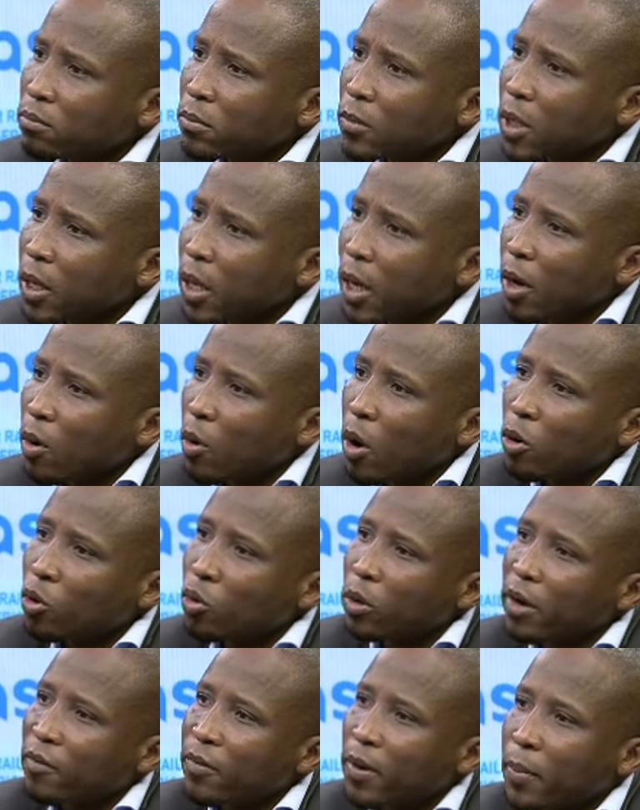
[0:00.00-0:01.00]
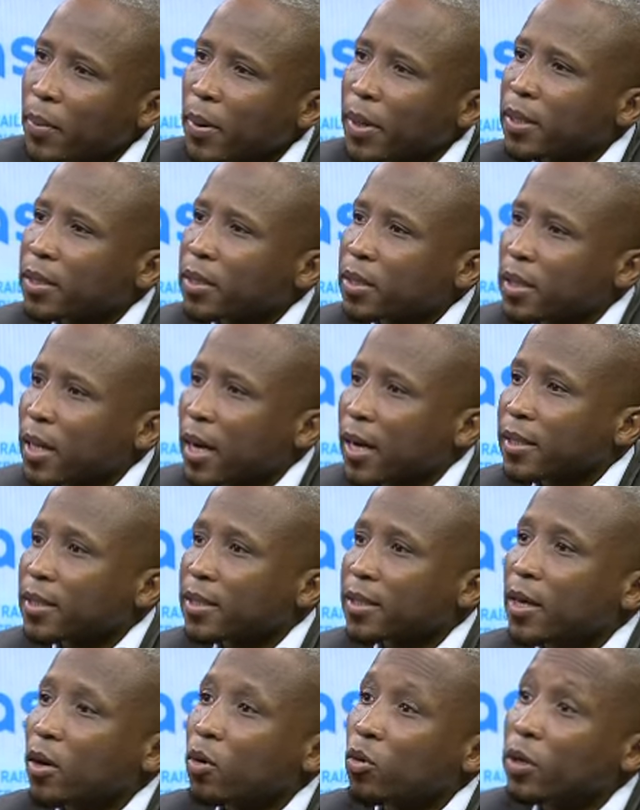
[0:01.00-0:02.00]
Yeah, what would have happened is that
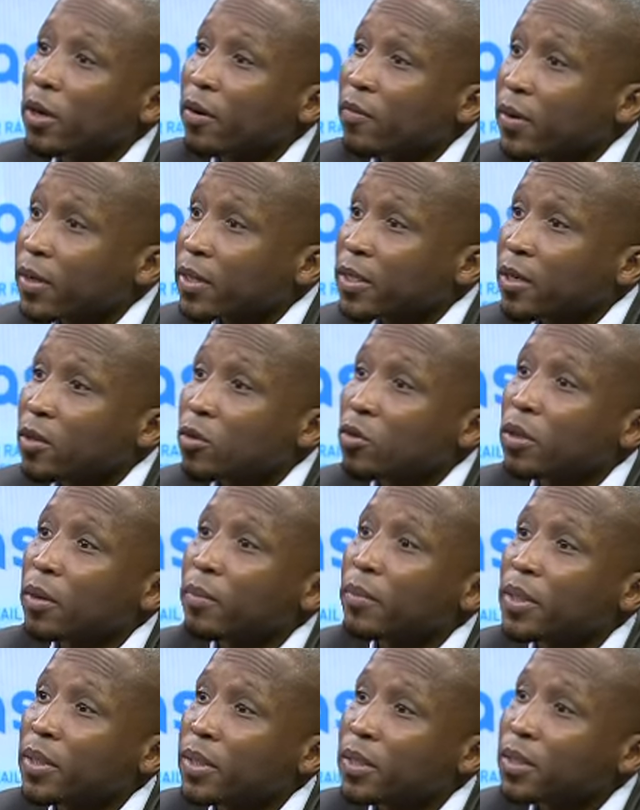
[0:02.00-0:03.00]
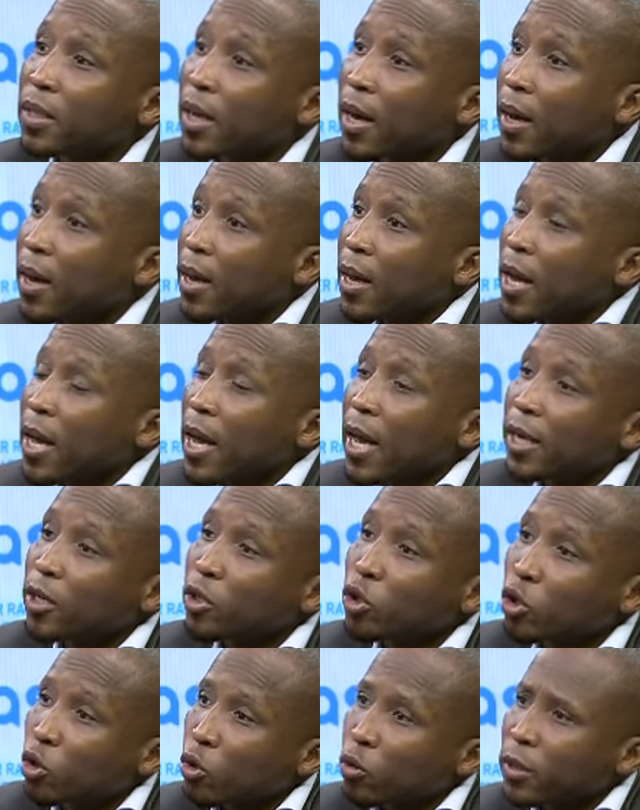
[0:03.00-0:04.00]
they would have written to the minister and
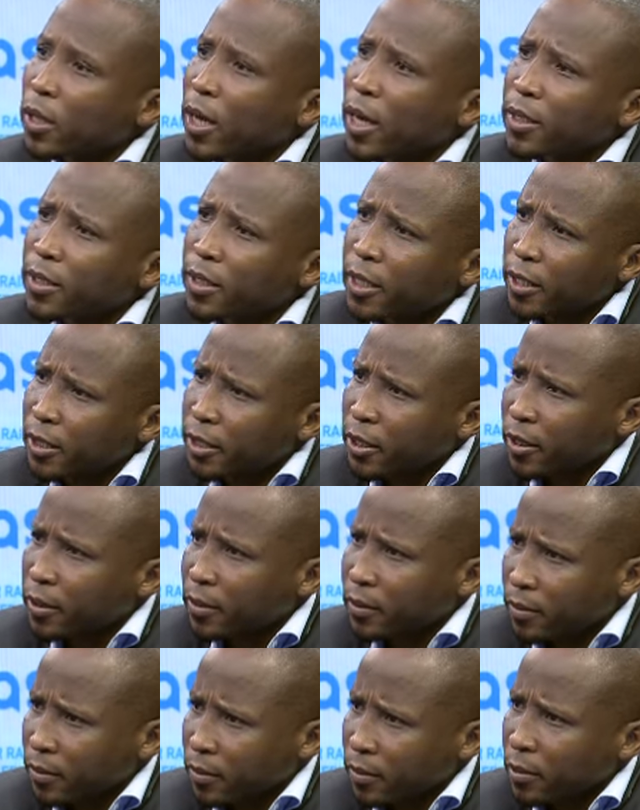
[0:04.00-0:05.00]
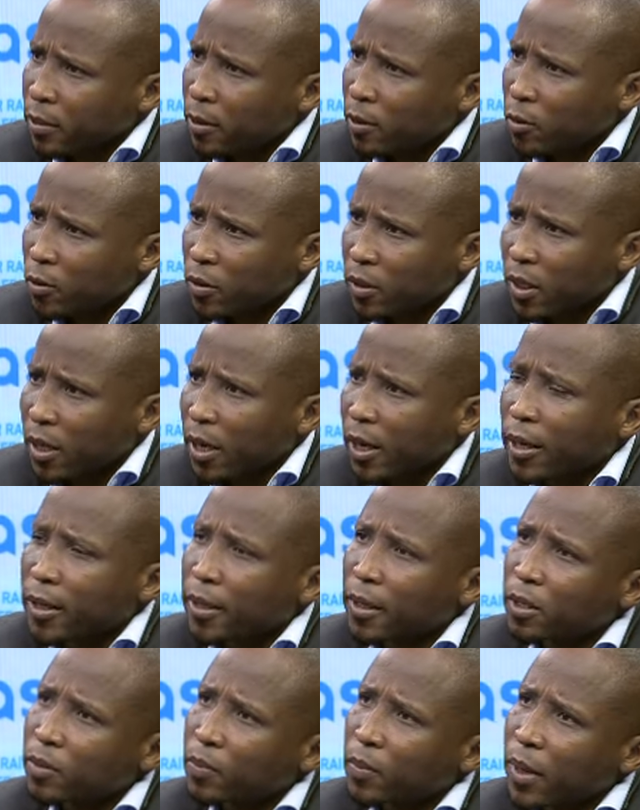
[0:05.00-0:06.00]
shown their intention to say
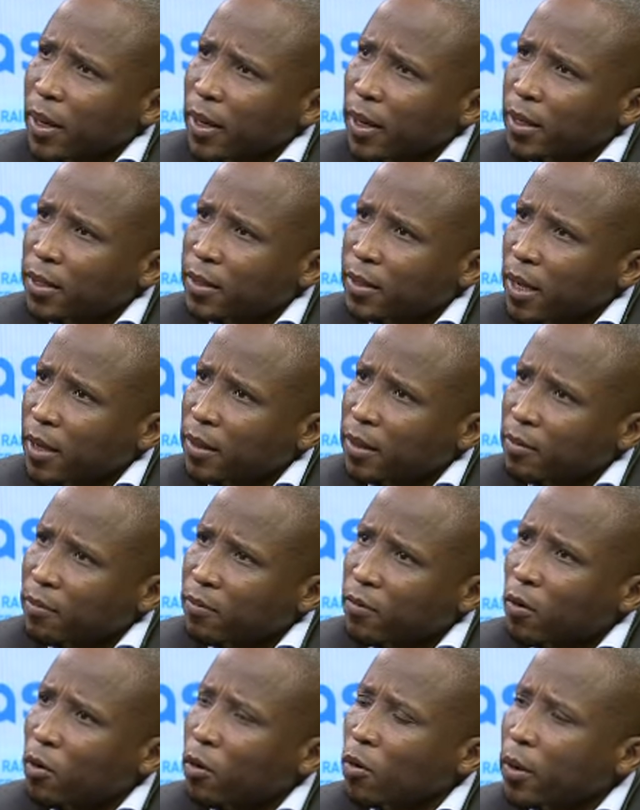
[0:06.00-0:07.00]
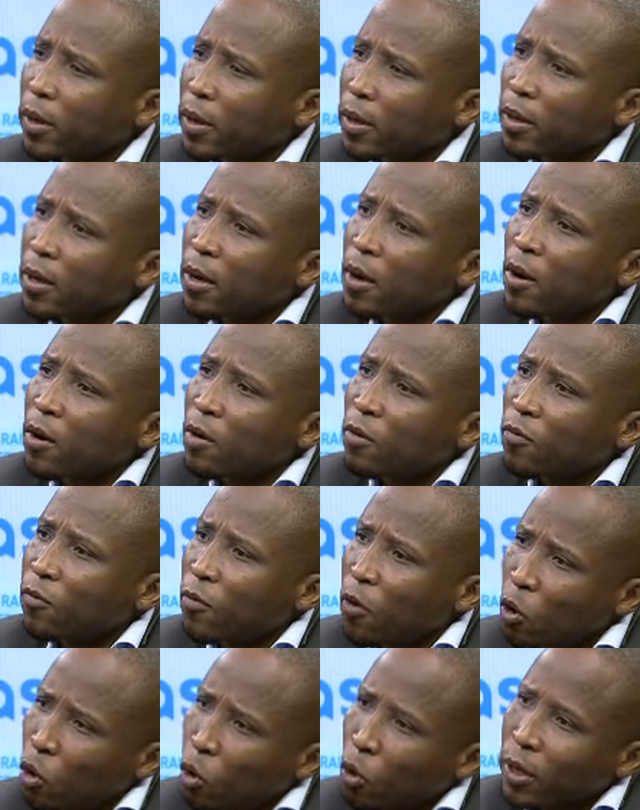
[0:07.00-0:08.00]
this man has done the
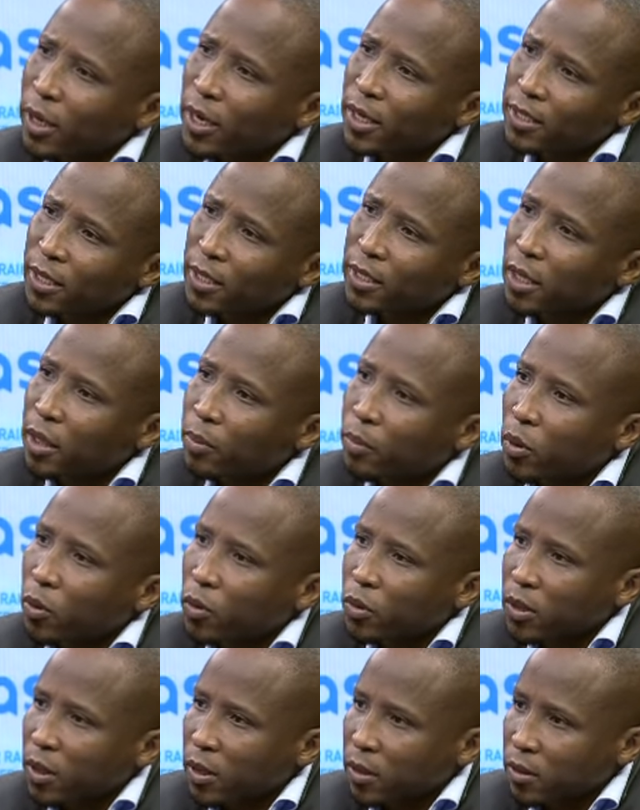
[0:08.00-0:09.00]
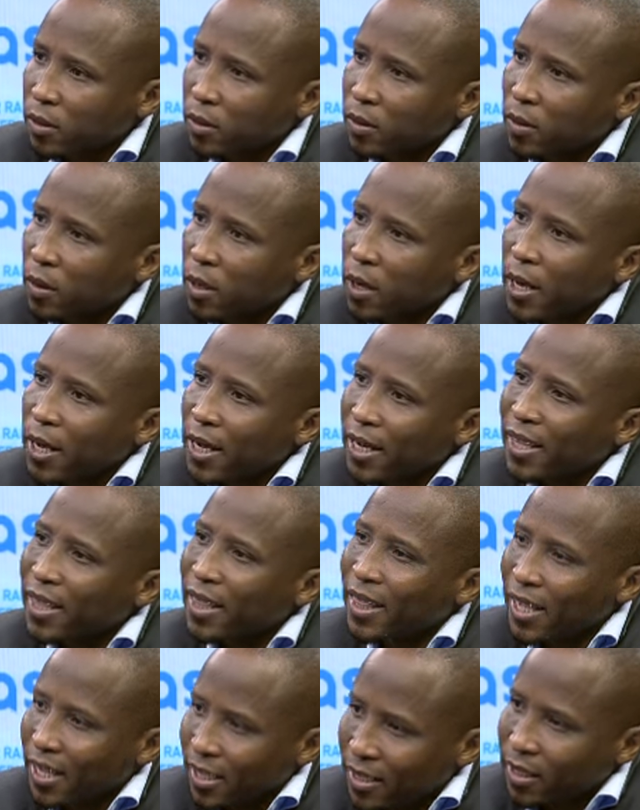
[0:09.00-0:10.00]
following a certain process. In
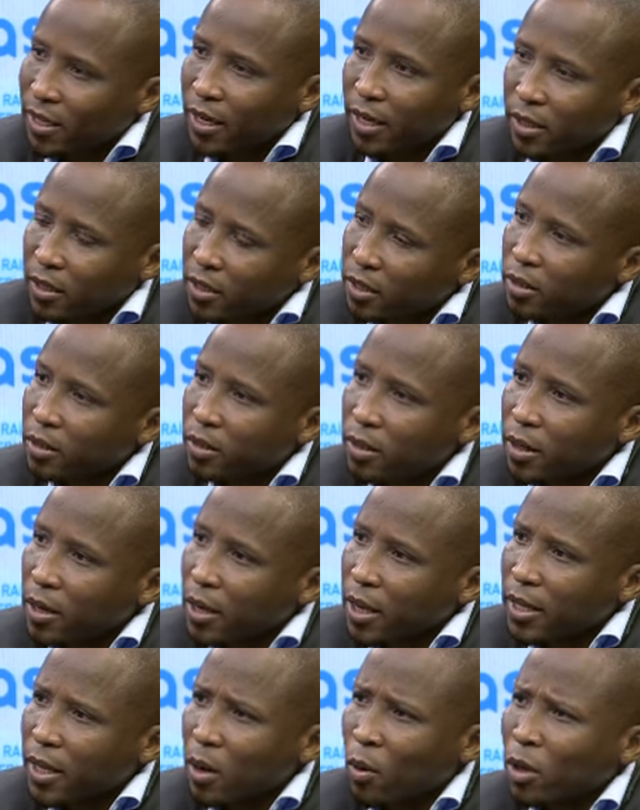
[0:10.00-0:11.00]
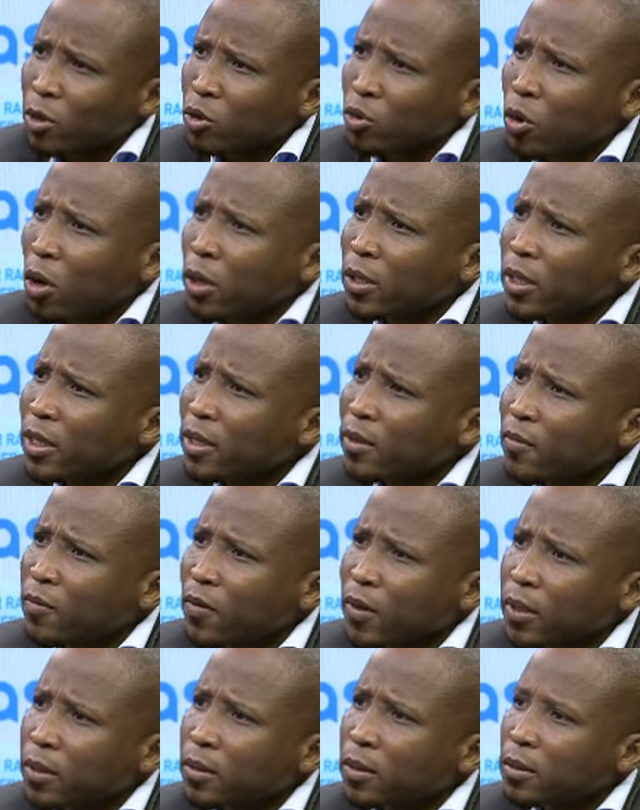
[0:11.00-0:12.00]
this case, there was not
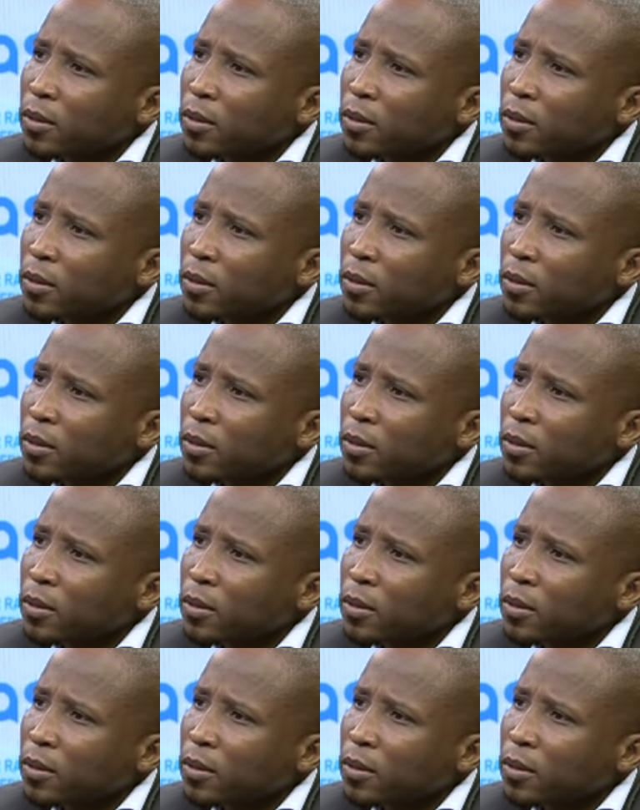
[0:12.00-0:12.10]
even